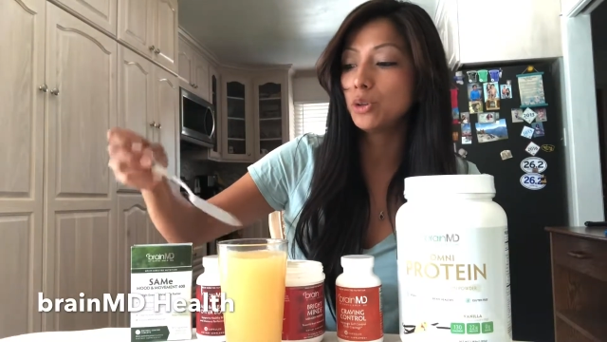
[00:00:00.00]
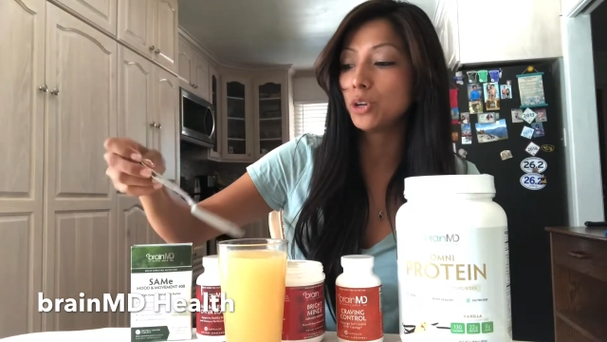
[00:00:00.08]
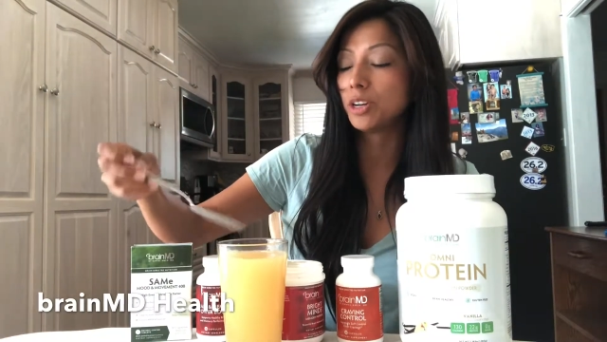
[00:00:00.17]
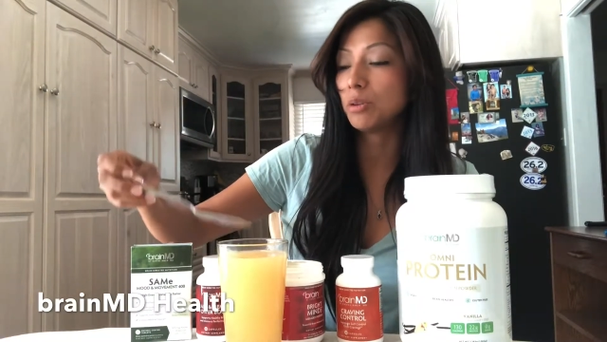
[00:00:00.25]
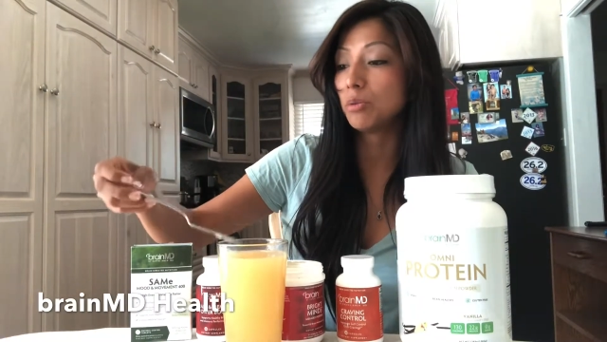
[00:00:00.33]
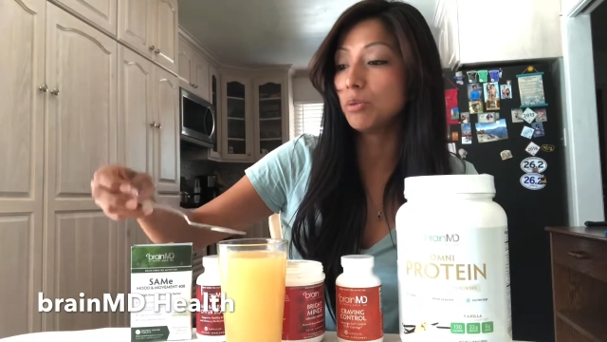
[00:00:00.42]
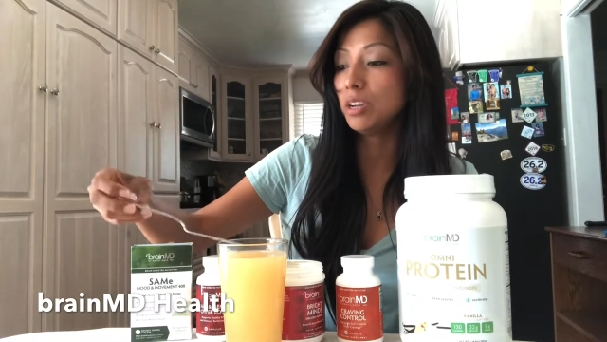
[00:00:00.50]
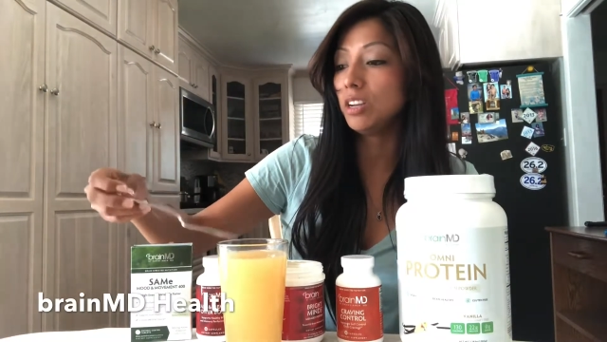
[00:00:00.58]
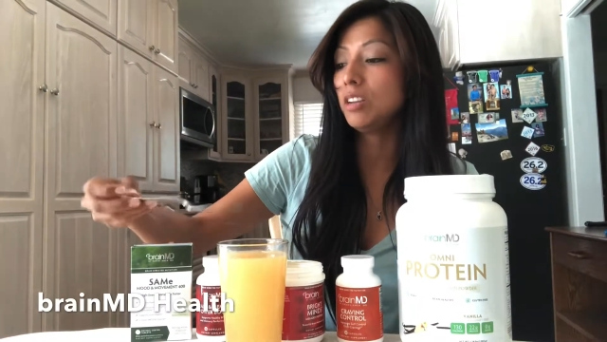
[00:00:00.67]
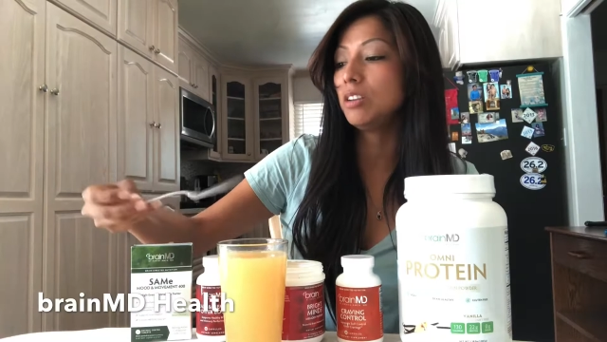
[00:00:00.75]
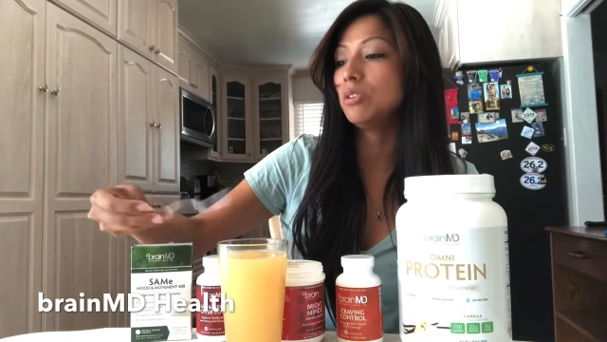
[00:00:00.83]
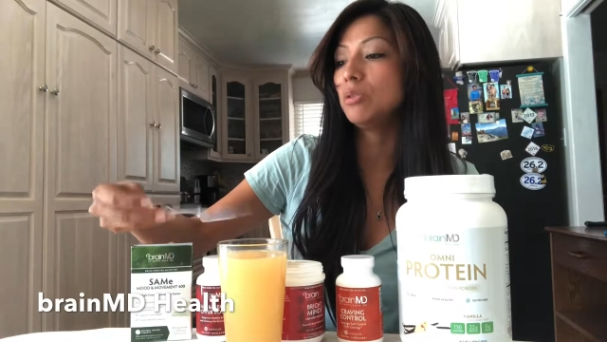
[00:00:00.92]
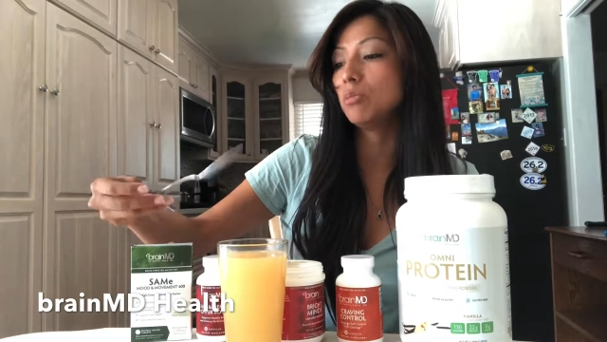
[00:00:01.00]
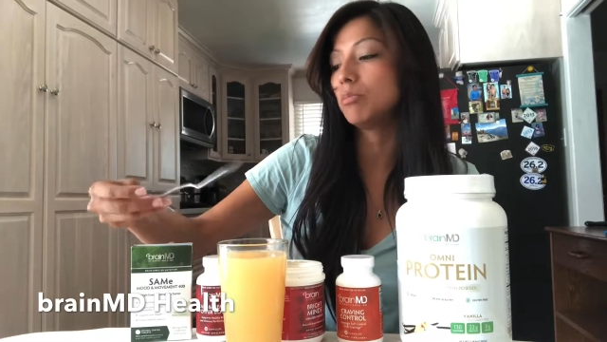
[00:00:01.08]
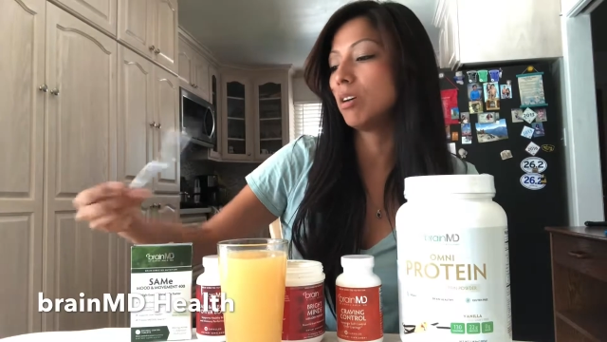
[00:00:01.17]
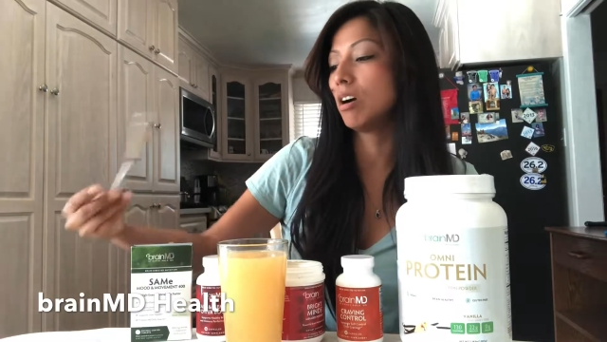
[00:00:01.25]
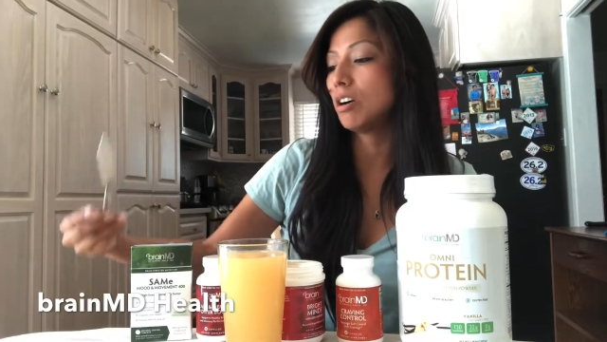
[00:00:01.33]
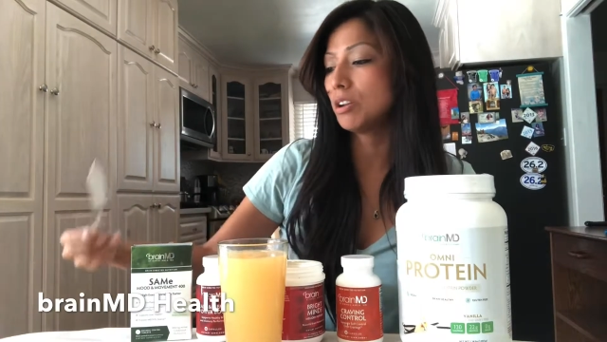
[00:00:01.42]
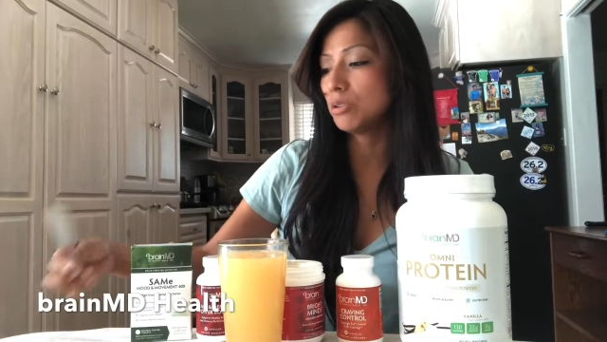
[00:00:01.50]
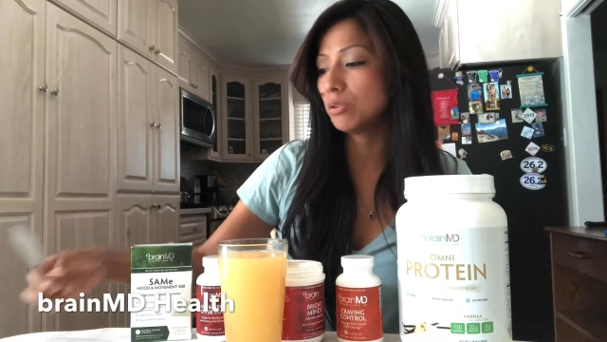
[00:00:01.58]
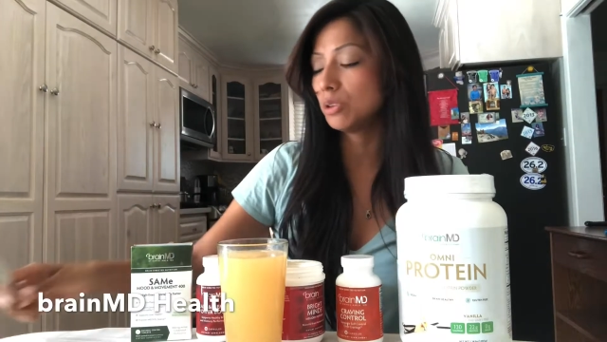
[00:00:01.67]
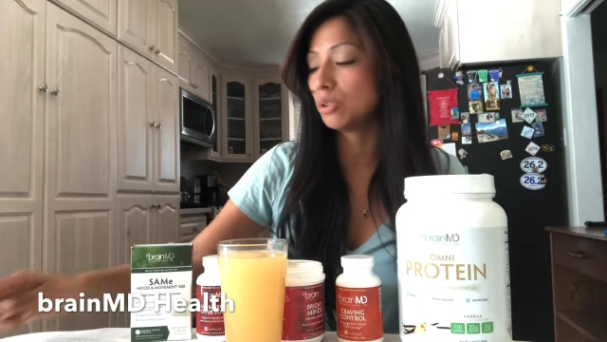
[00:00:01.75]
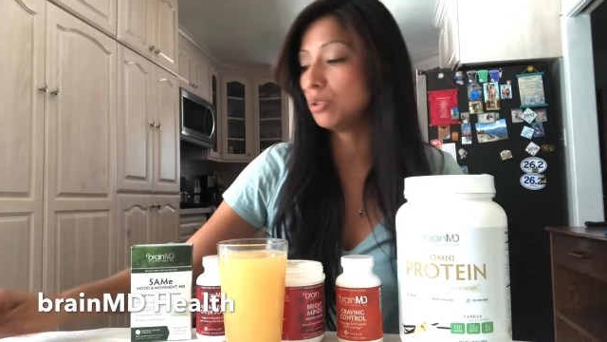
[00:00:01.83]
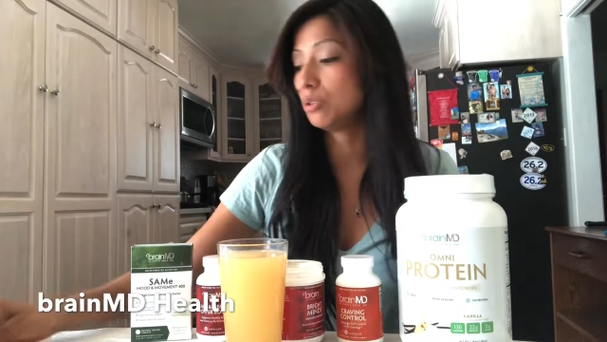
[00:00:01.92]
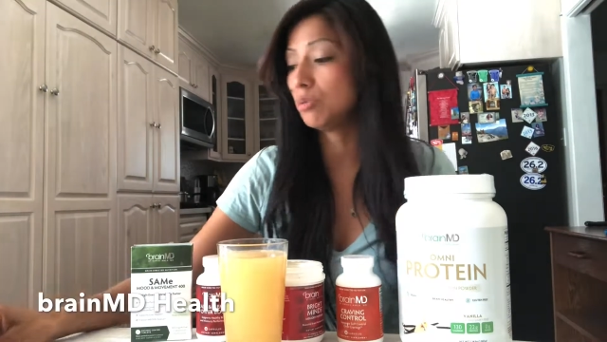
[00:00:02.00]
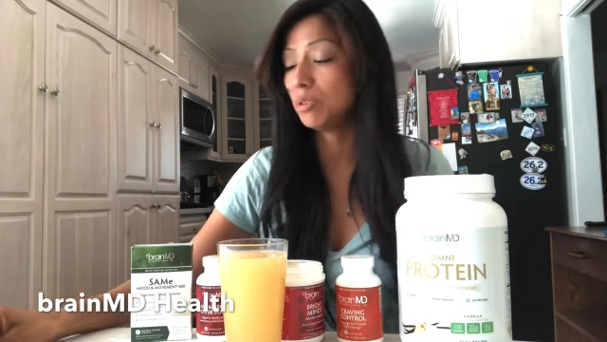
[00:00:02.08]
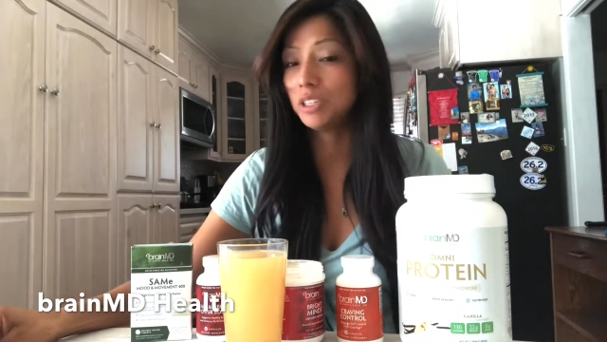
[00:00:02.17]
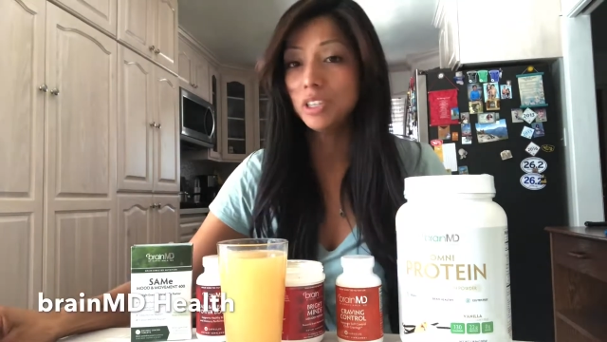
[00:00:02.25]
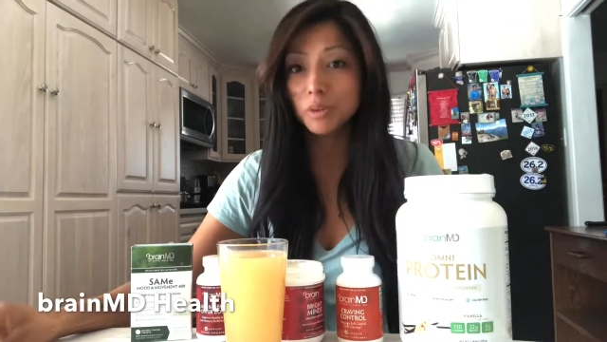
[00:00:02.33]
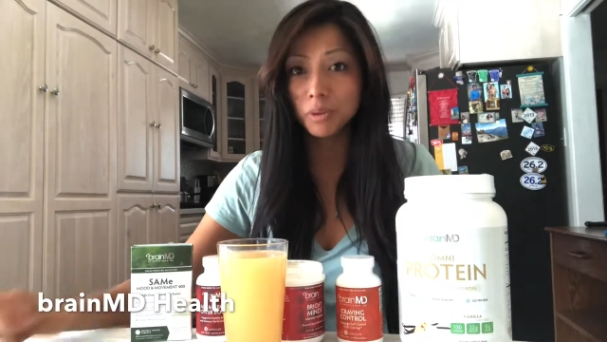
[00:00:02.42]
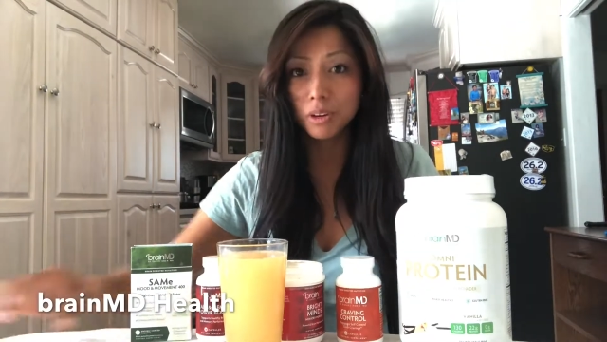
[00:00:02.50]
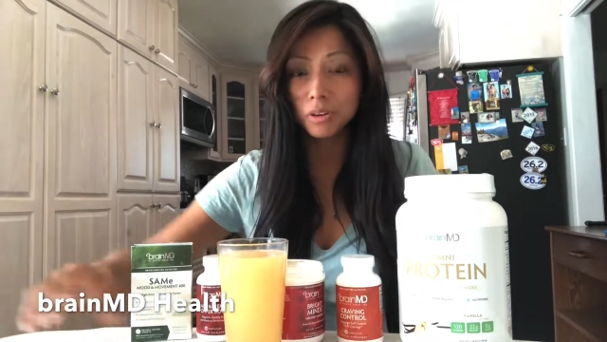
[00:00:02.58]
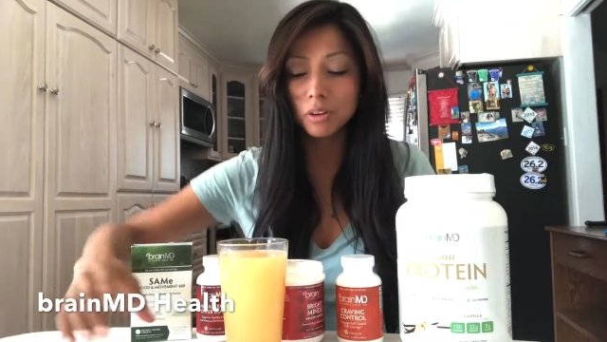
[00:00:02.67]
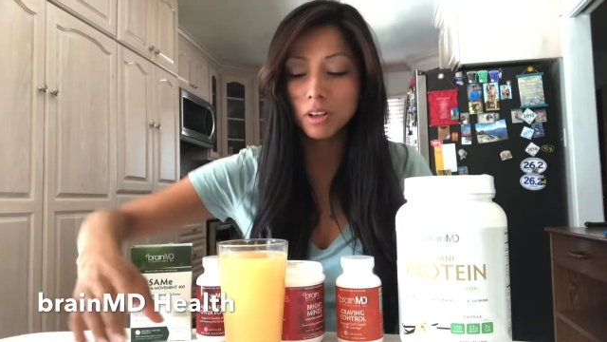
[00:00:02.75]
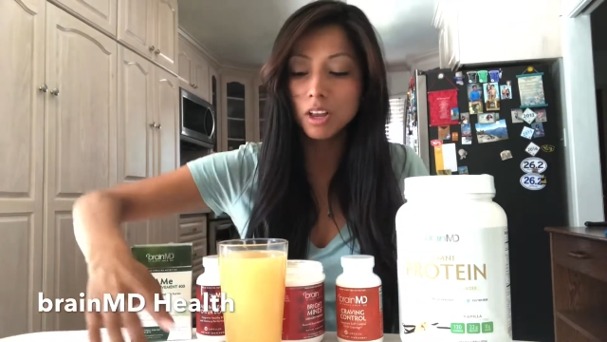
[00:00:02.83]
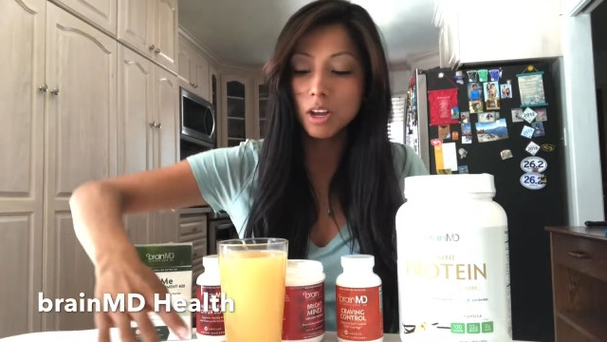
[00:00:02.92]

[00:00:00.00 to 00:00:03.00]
trying to read new articles, new material,